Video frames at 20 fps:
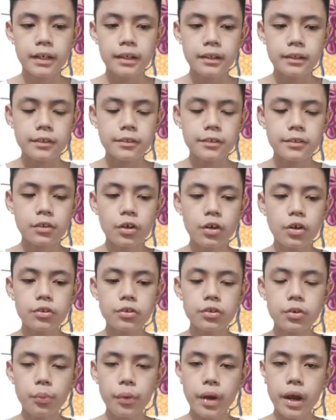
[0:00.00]
This is
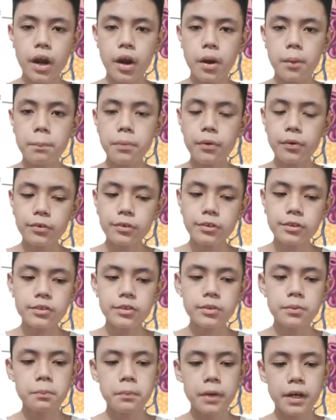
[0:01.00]
also where our
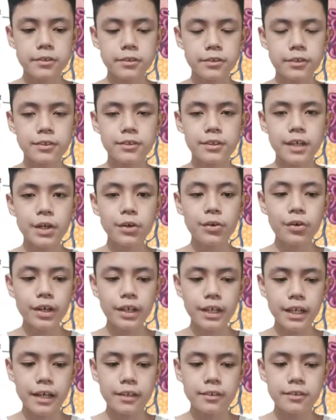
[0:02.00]
bones, muscles, and
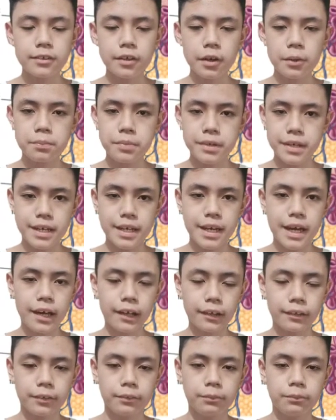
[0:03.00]
organs are being
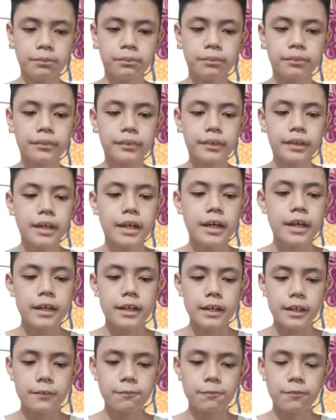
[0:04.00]
held.
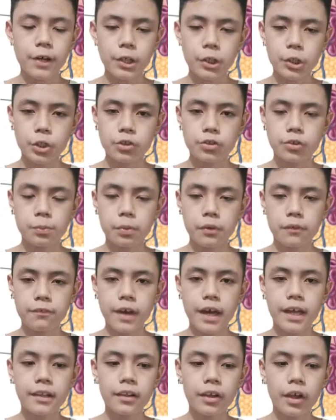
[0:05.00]
It functions to
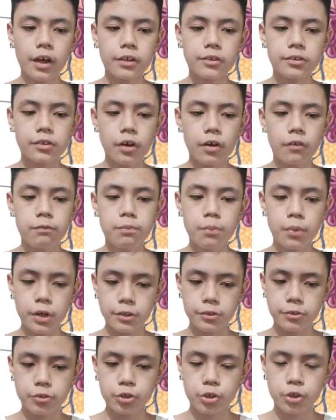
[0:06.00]
prevent loss of
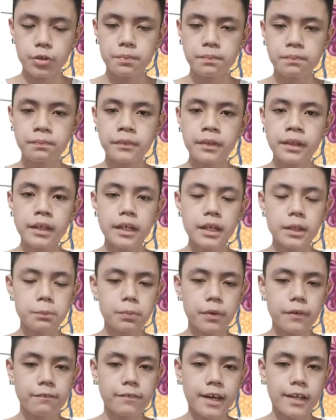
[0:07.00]
moisture. It
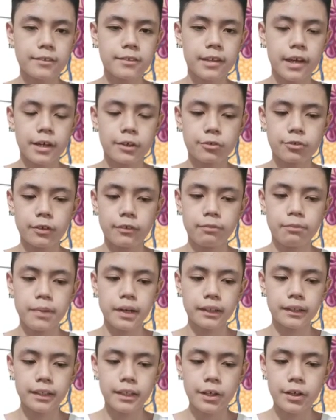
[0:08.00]
prevents entry of
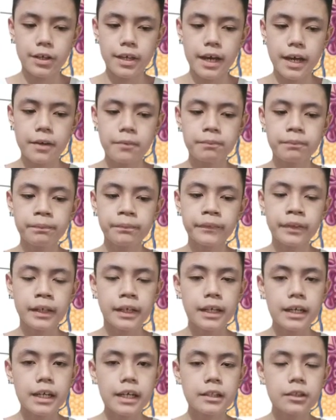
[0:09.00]
bacteria.
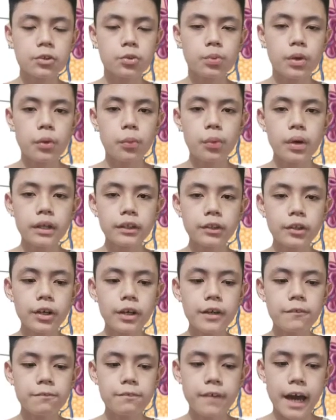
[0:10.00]
It is where water
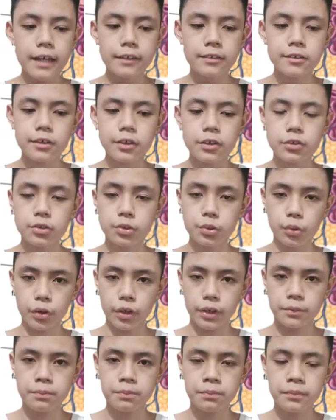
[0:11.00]
and fats are stored.